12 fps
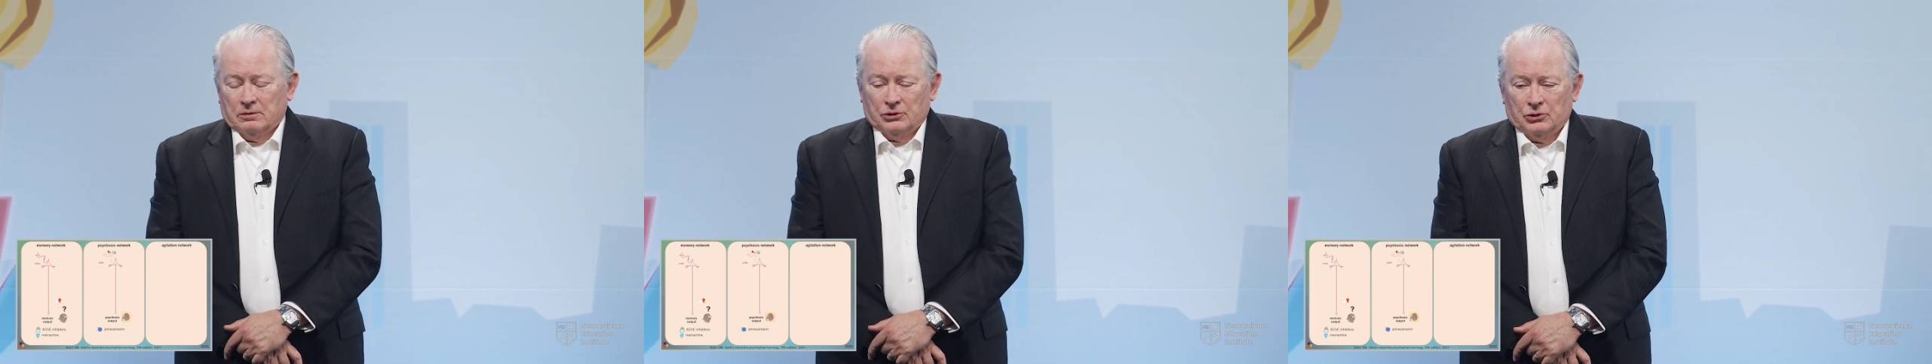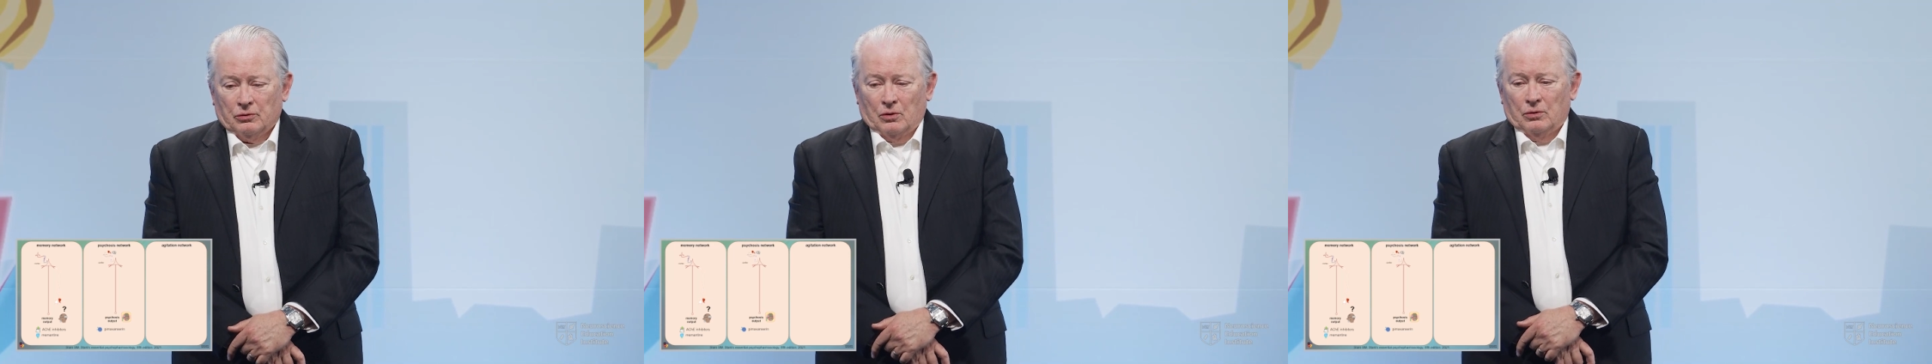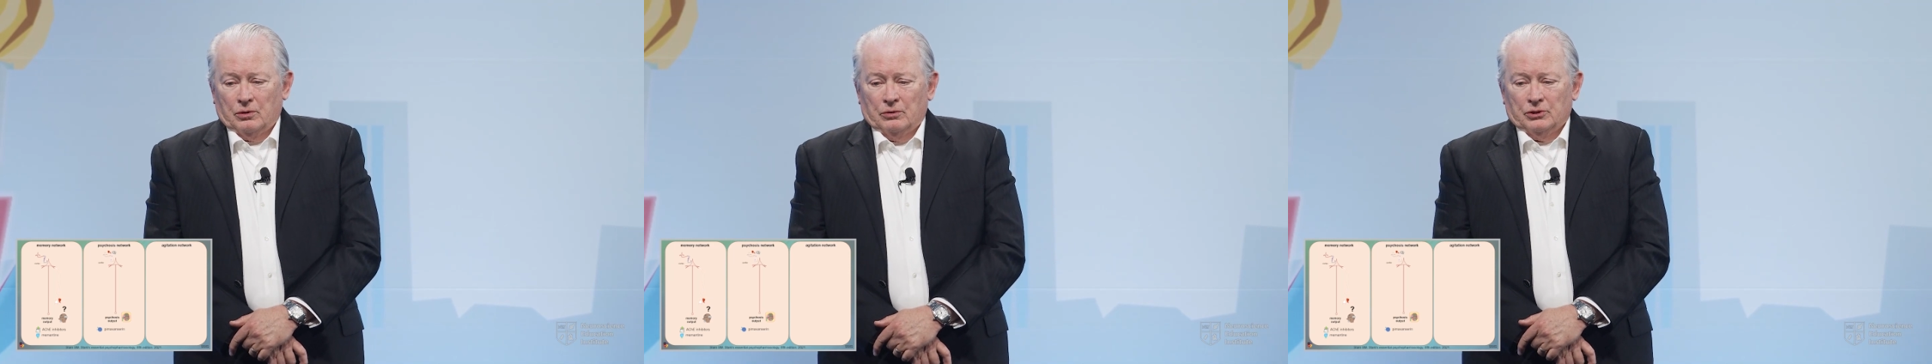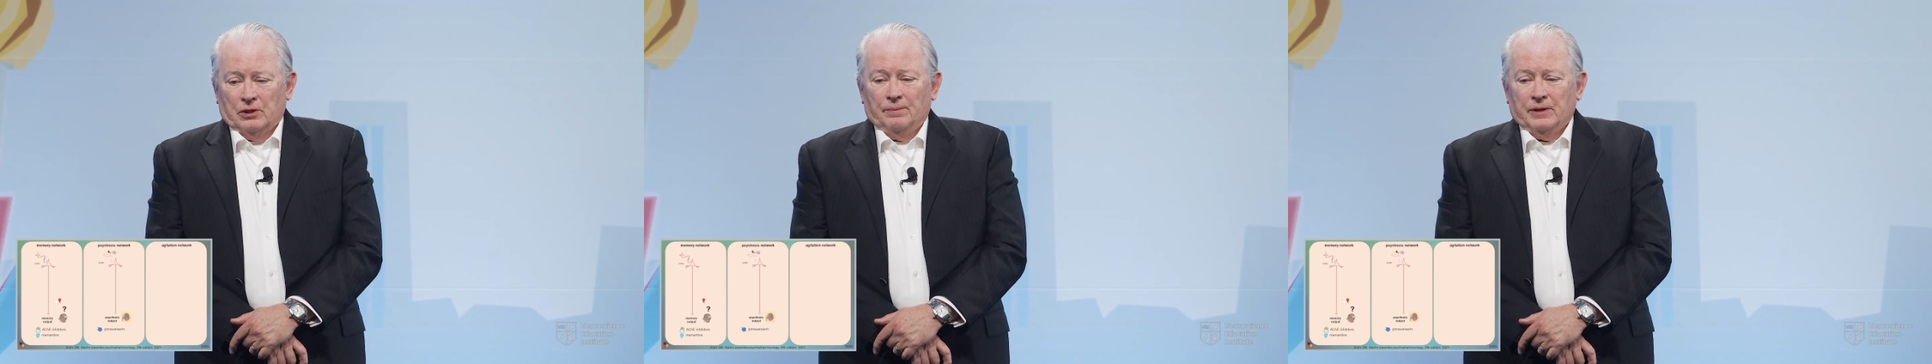stroke or
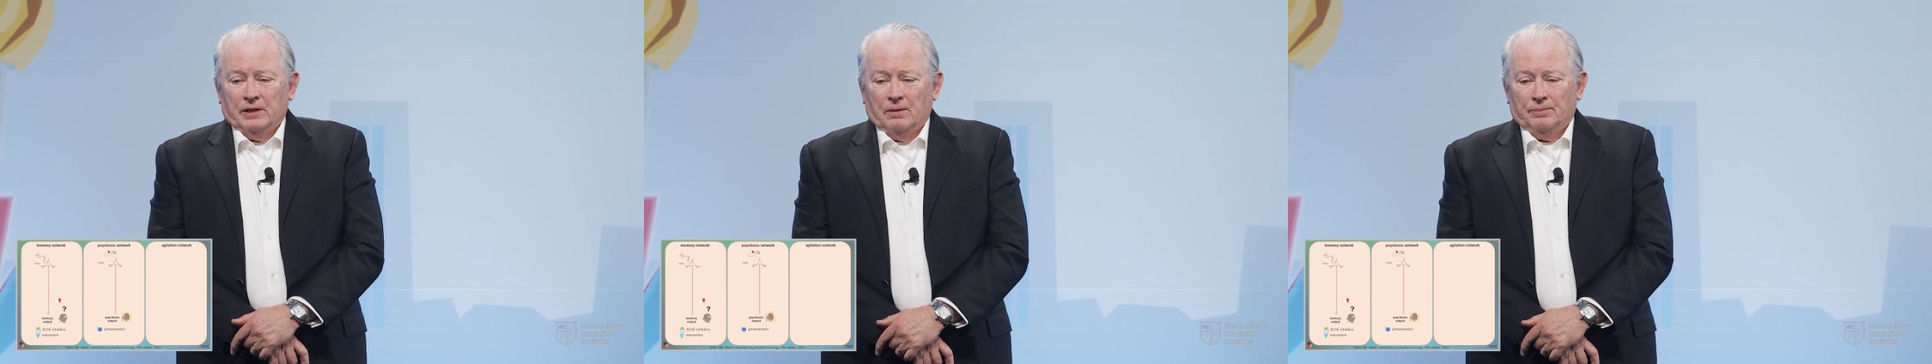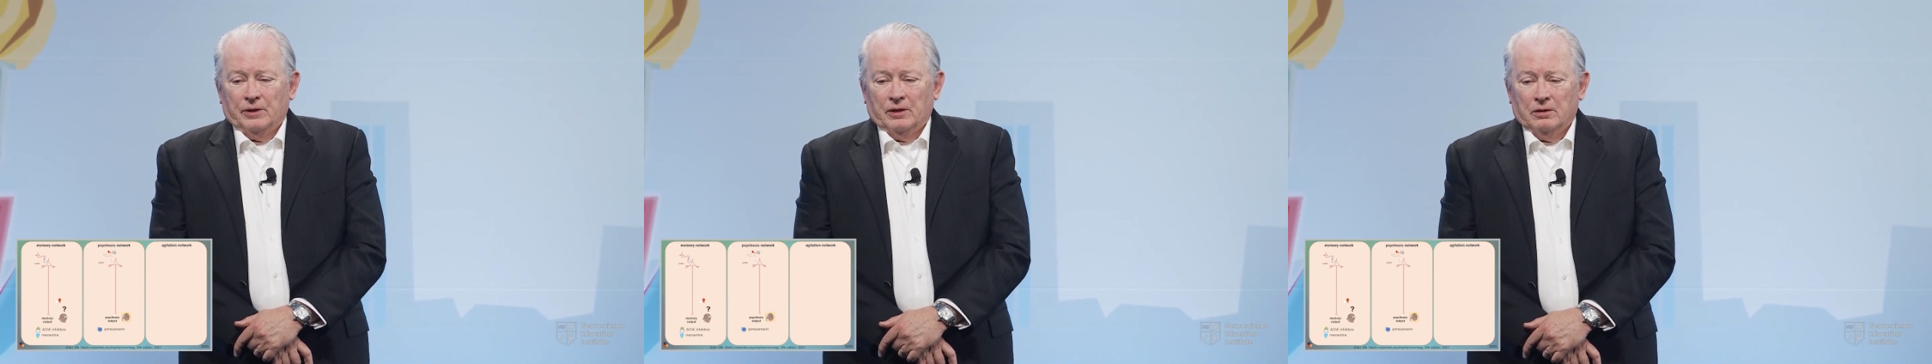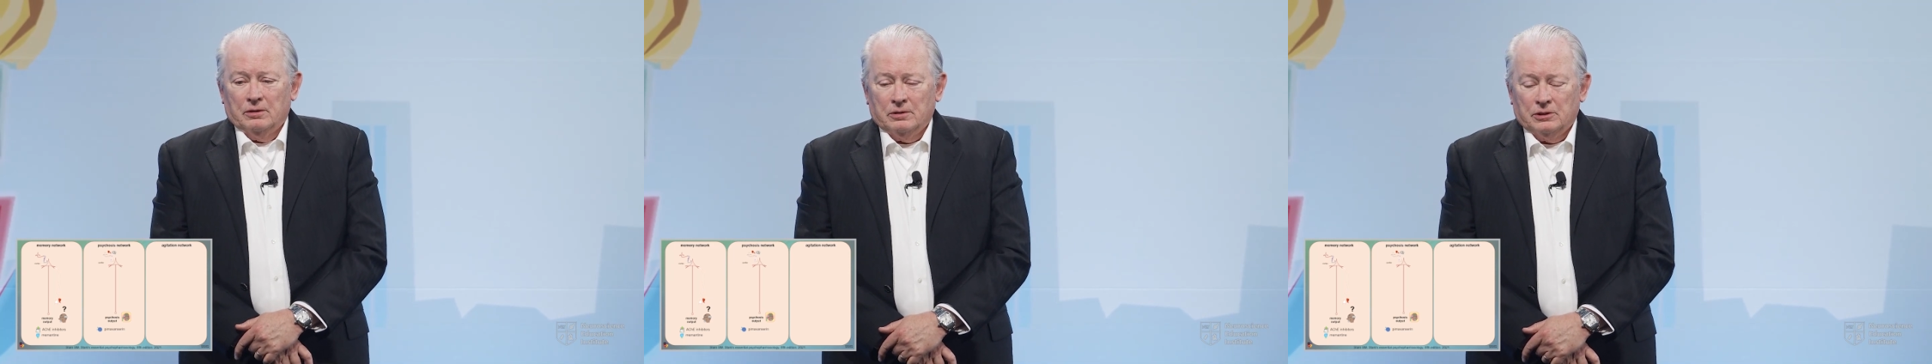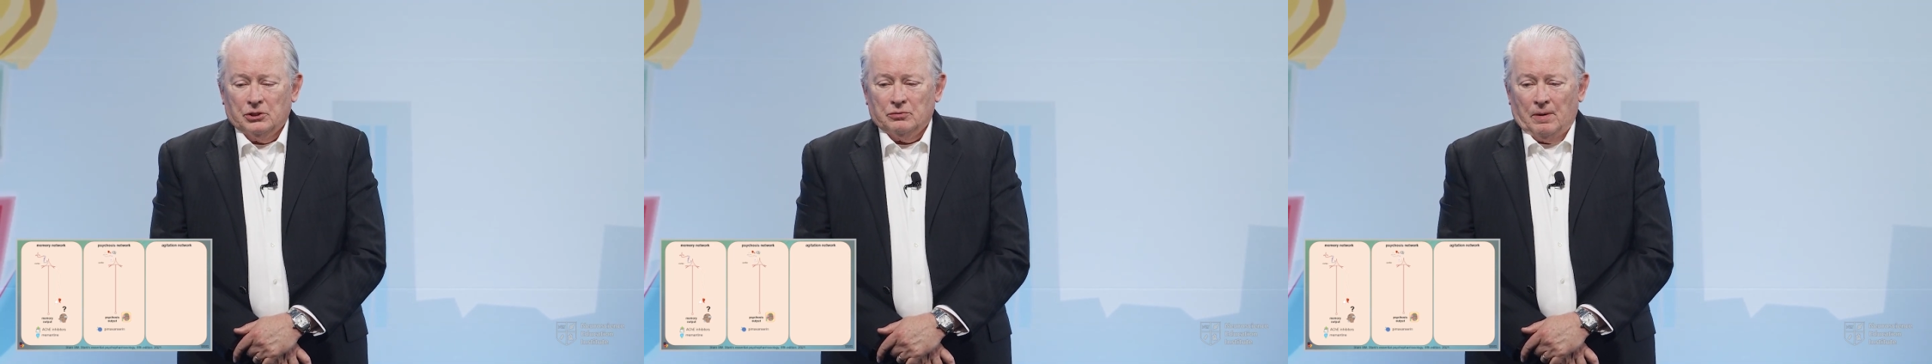something up there,
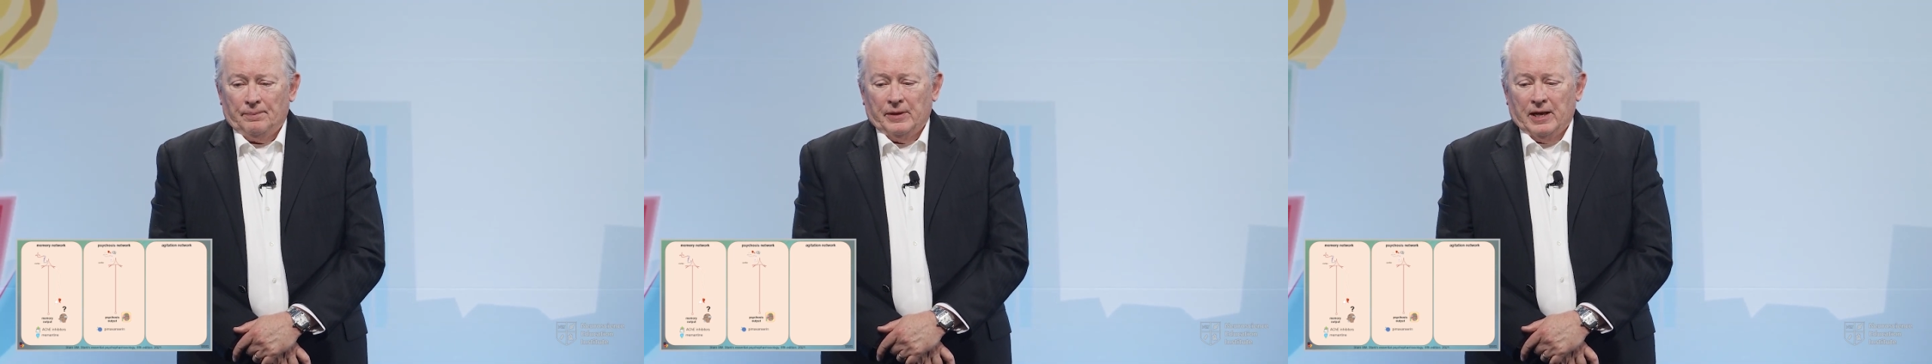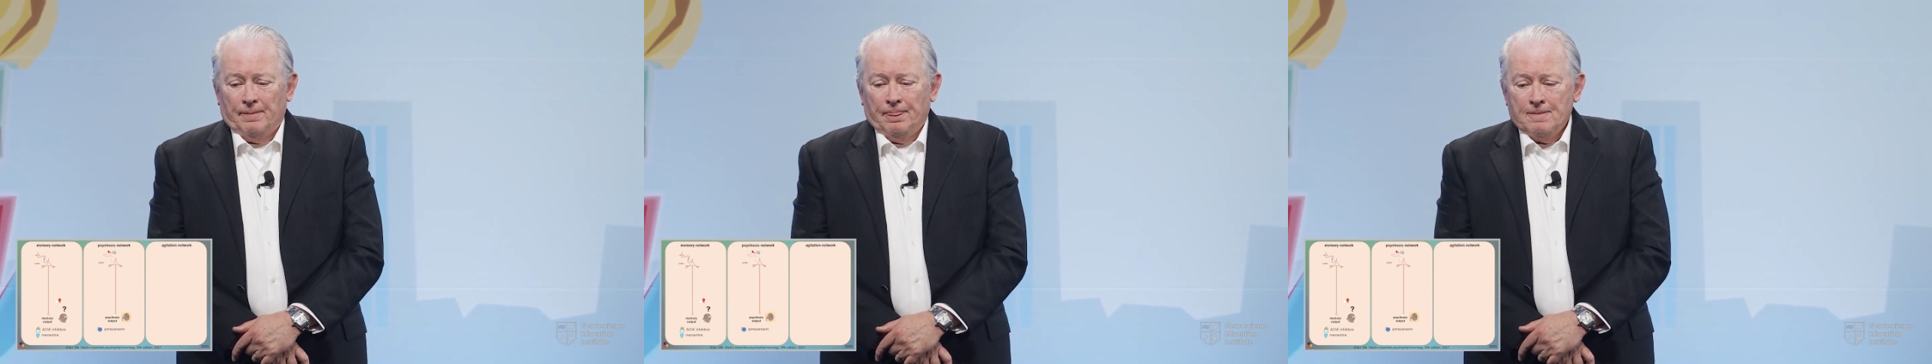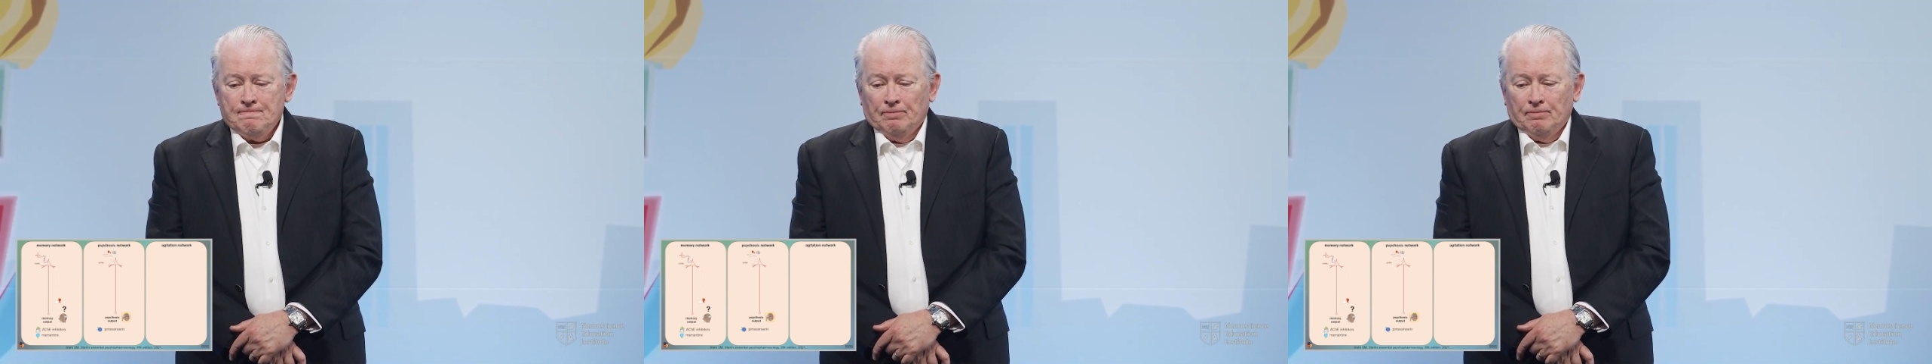disrupt that,